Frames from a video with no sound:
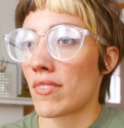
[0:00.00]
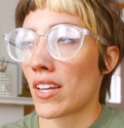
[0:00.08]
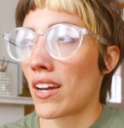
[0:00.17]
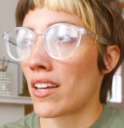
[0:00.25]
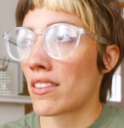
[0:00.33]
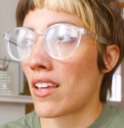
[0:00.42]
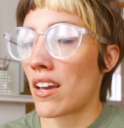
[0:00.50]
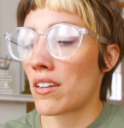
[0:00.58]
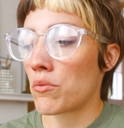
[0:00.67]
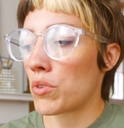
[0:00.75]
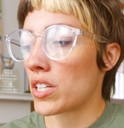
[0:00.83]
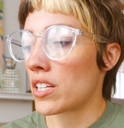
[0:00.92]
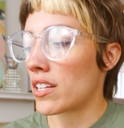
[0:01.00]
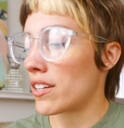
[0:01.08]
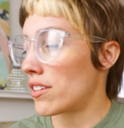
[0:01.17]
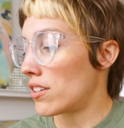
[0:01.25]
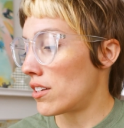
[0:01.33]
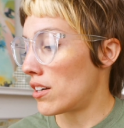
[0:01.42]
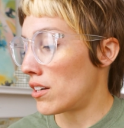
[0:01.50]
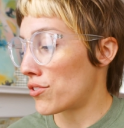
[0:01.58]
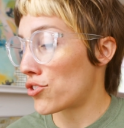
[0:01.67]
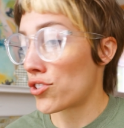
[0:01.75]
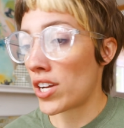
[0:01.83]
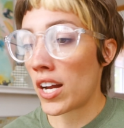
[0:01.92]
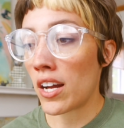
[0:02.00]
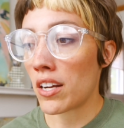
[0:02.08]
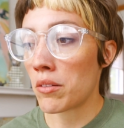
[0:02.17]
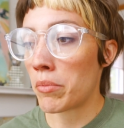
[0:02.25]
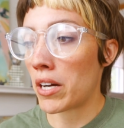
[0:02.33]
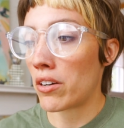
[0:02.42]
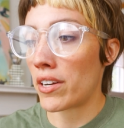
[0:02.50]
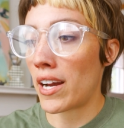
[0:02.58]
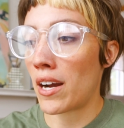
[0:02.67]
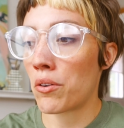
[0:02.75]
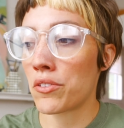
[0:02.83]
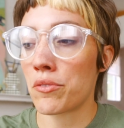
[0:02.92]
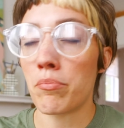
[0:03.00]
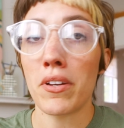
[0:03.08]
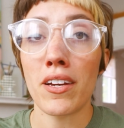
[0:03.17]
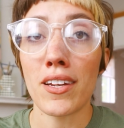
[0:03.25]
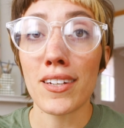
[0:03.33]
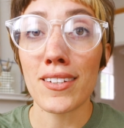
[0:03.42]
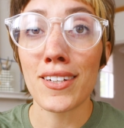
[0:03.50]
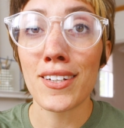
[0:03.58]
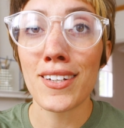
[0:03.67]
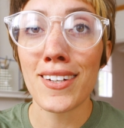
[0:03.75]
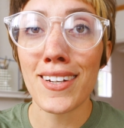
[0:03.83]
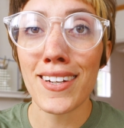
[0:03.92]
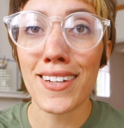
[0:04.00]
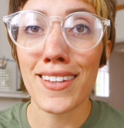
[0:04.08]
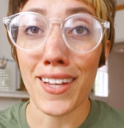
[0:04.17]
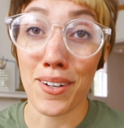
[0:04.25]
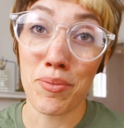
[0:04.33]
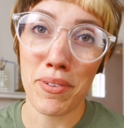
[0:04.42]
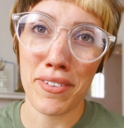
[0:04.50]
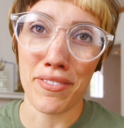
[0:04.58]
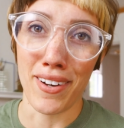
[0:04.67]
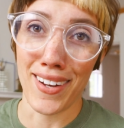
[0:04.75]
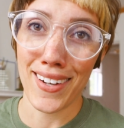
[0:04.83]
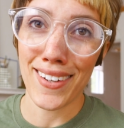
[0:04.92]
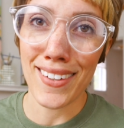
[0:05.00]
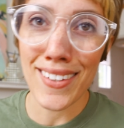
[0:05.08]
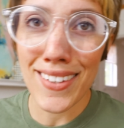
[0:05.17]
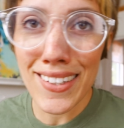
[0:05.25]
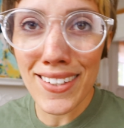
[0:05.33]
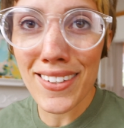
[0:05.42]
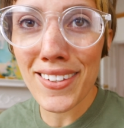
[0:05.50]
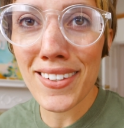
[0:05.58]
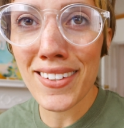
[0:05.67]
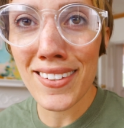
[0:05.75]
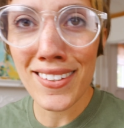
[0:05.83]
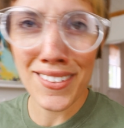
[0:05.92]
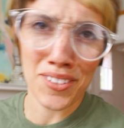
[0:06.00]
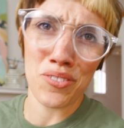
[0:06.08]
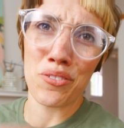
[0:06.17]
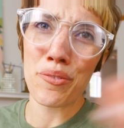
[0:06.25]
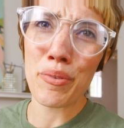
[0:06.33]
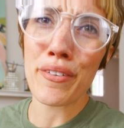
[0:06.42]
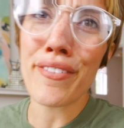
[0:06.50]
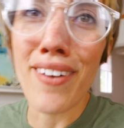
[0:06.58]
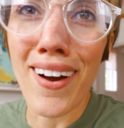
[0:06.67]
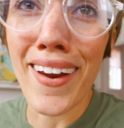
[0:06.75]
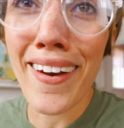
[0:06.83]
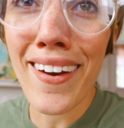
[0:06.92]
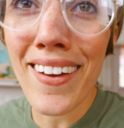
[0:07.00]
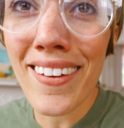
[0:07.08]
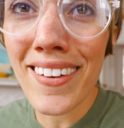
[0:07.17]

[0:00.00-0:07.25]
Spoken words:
And then we can chat about how it's been. That'll be fun. Super fun.